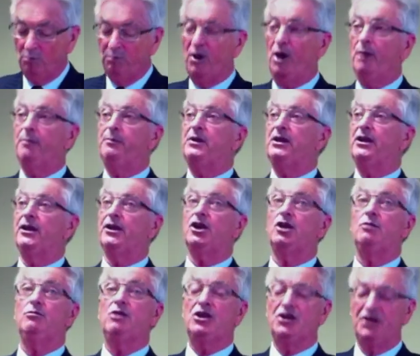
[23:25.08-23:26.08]
Popular
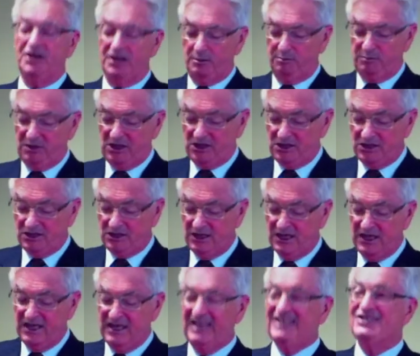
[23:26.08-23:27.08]
community
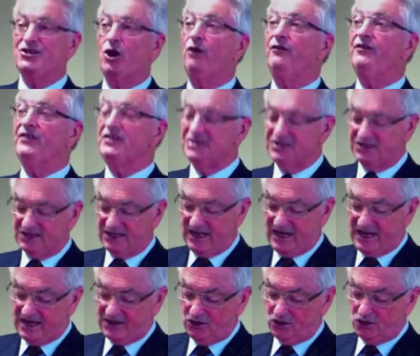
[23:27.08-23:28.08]
opinion is often
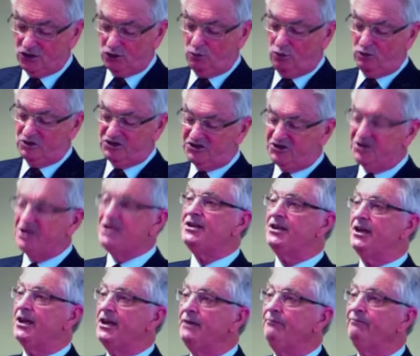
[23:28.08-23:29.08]
slanted towards
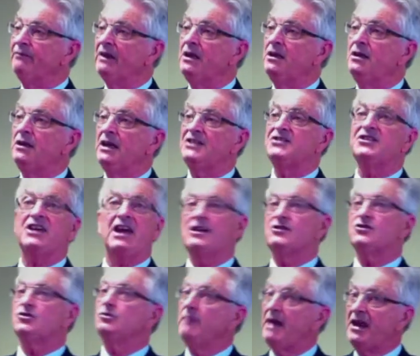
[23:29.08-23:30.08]
thinking it's
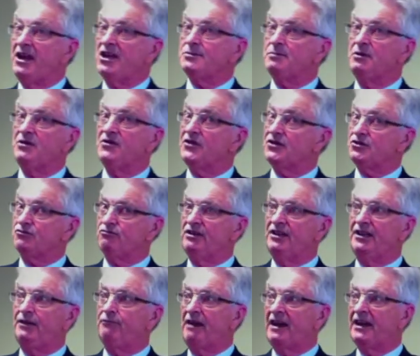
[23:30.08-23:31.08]
council management that's
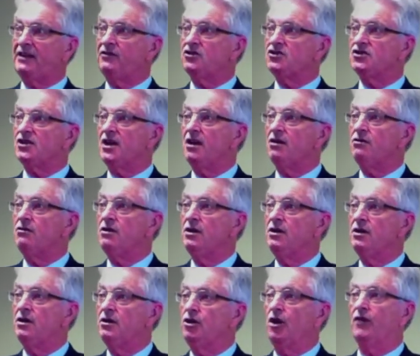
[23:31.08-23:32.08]
really running the show,
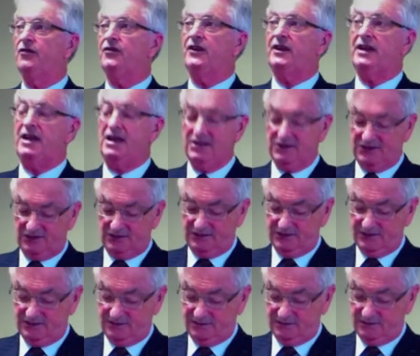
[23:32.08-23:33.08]
not the
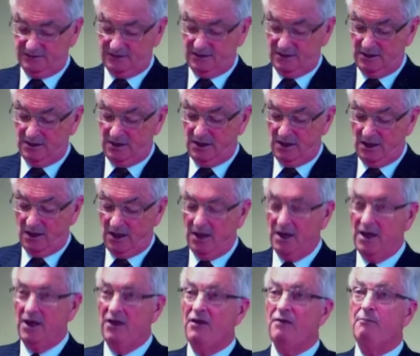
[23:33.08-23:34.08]
councillors.
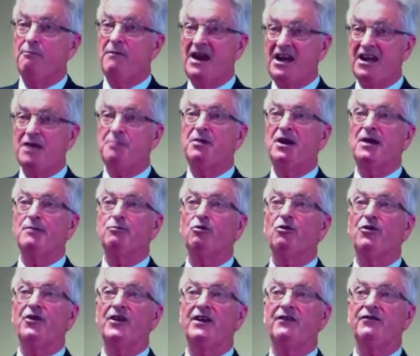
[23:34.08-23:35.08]
Many
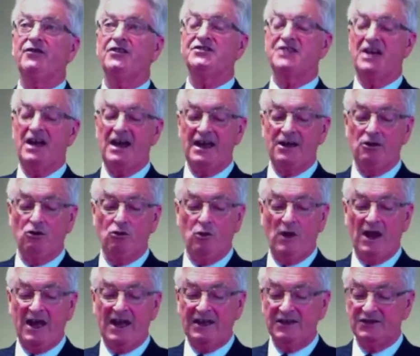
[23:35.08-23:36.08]
people think the tail
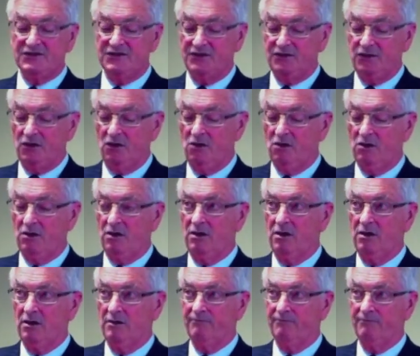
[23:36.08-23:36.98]
wags the dog.